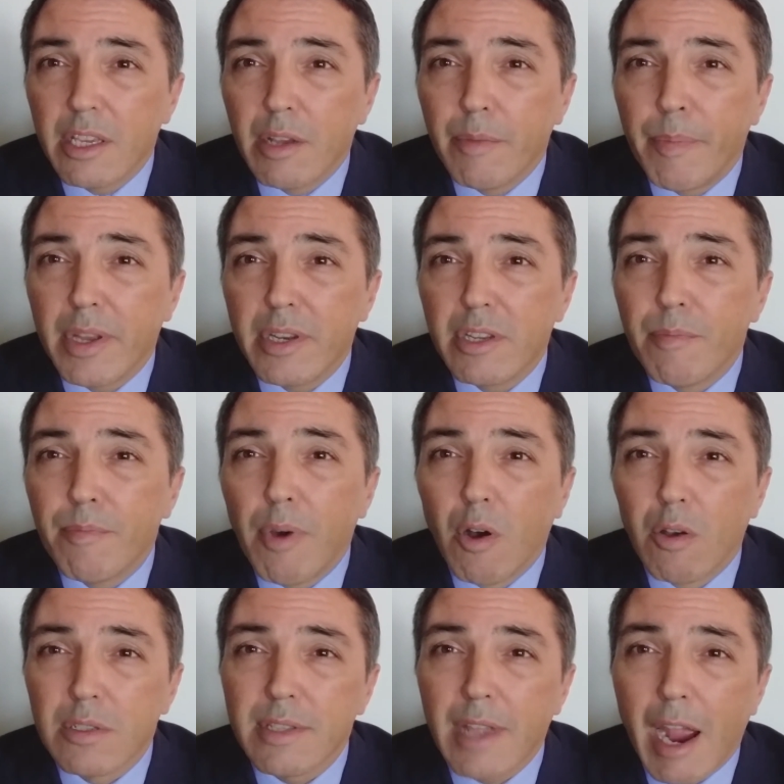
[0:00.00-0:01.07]
opinion
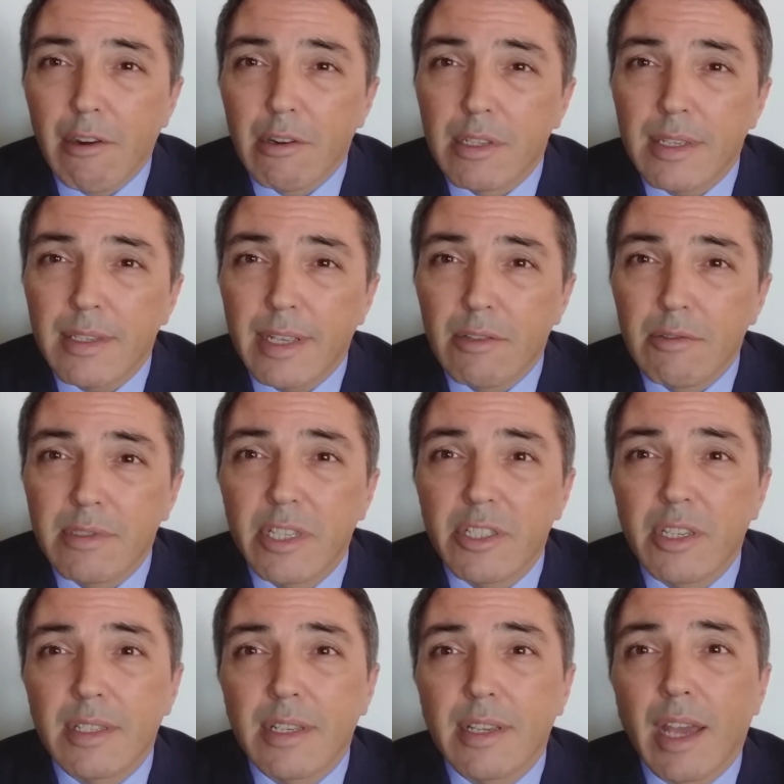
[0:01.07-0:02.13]
polls narrow to single
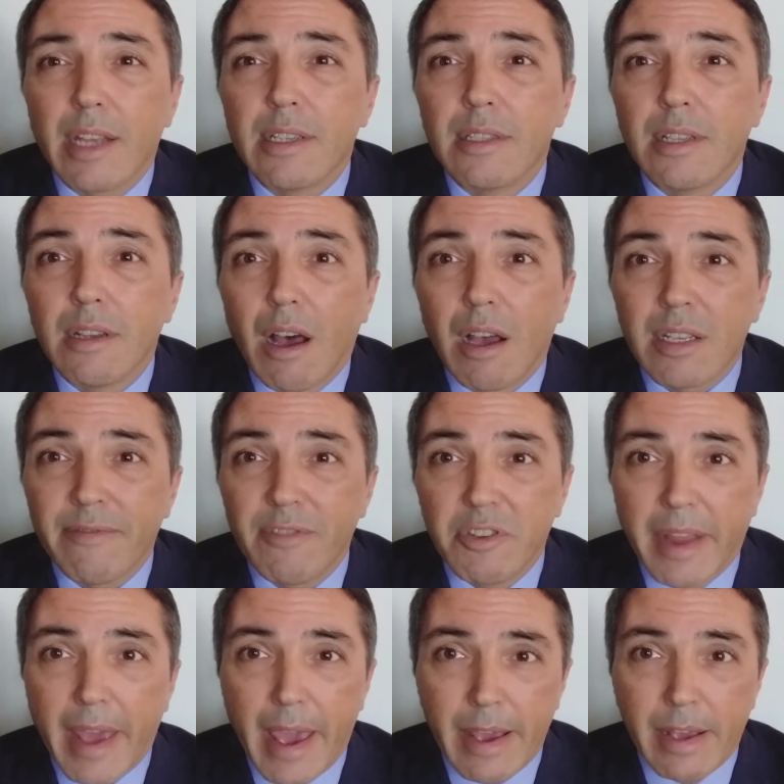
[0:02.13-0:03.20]
digits again in the last few
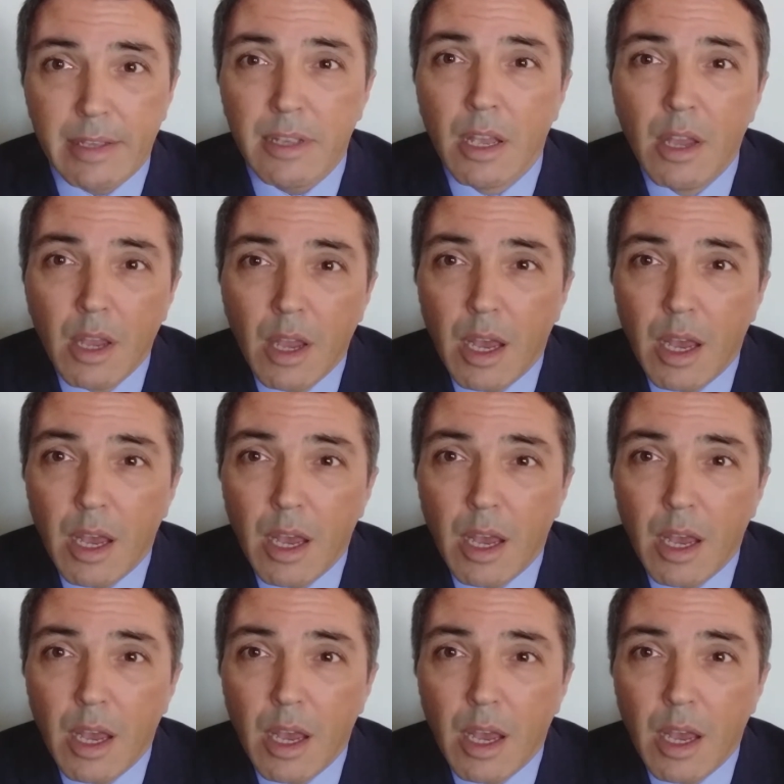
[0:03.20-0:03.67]
days.